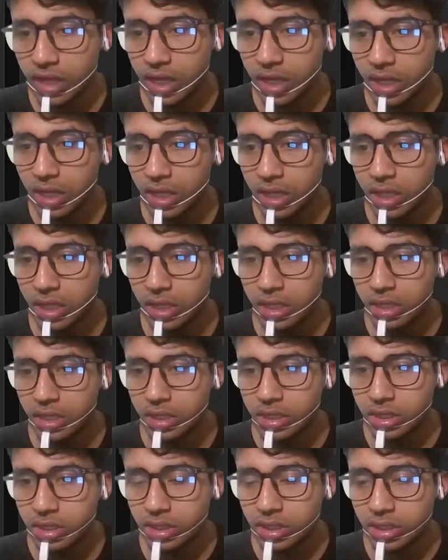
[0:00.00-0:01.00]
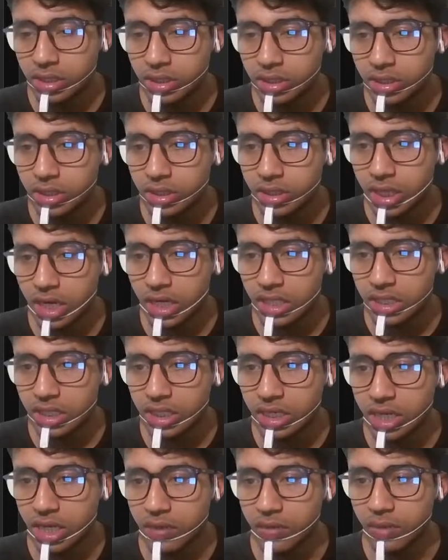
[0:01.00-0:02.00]
the
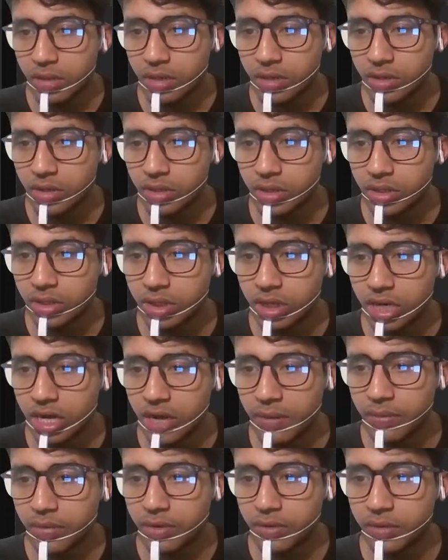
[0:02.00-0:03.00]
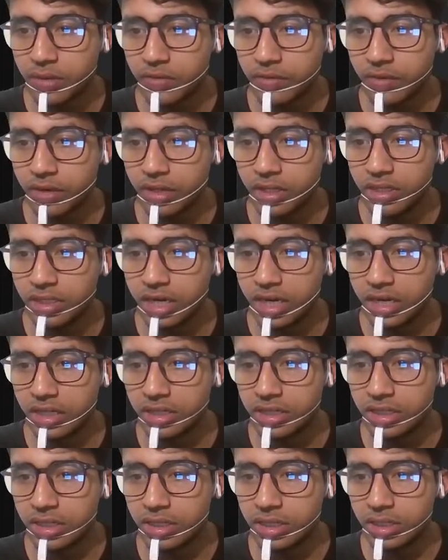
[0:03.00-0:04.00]
charger cable because your laptop is fully
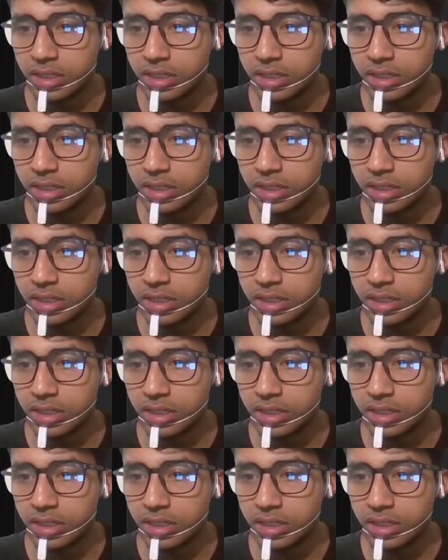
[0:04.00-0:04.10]
charged.